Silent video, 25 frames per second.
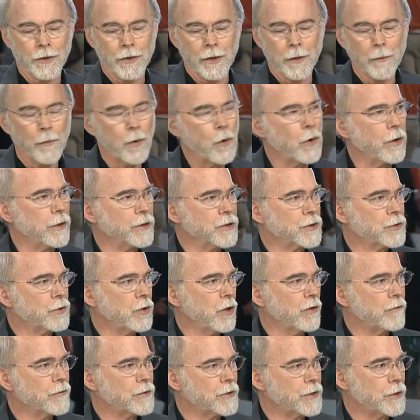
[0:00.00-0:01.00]
important
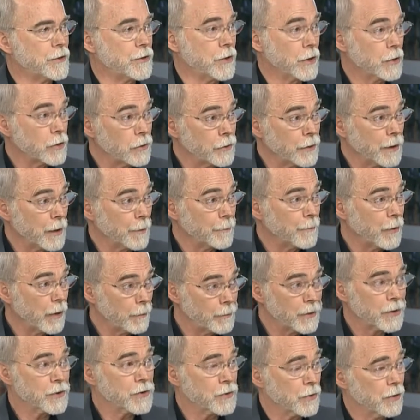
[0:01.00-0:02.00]
services, including
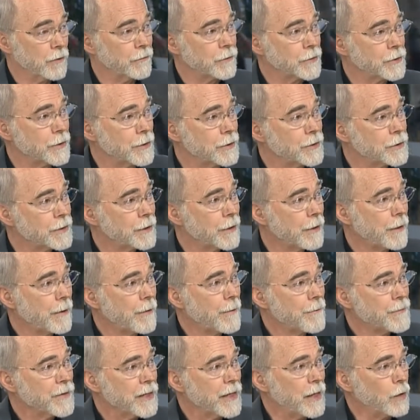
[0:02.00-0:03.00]
public services,
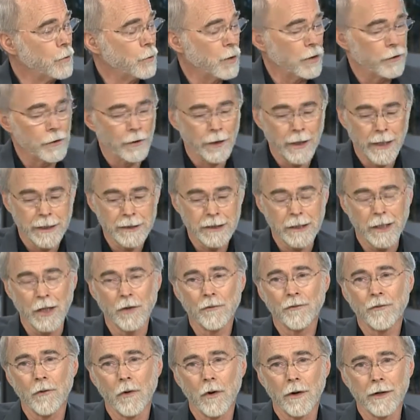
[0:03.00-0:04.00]
and whether or not to
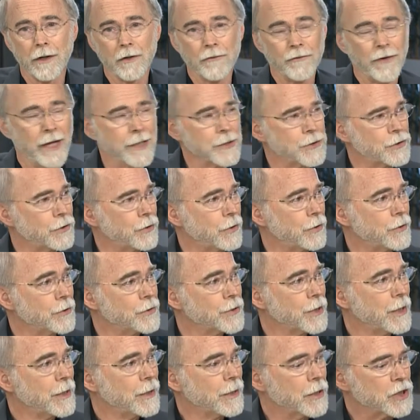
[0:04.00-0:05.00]
give foreign
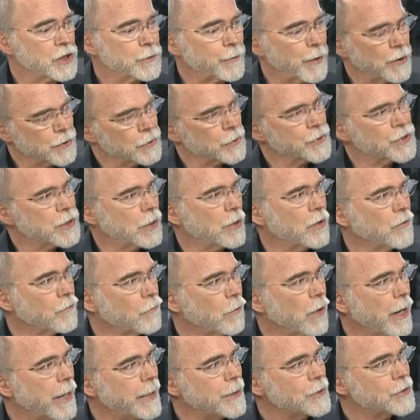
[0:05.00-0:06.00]
investors a special set
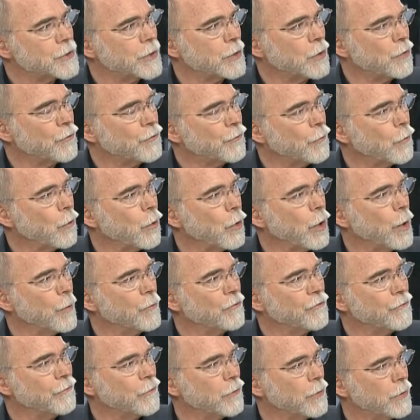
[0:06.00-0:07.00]
of rights and a
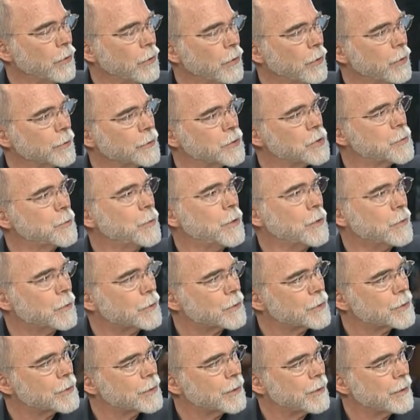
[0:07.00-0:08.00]
forum for their own
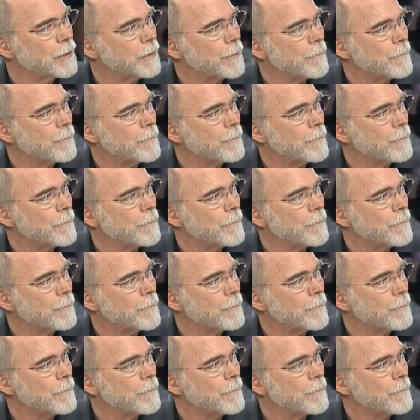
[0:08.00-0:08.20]
disputes.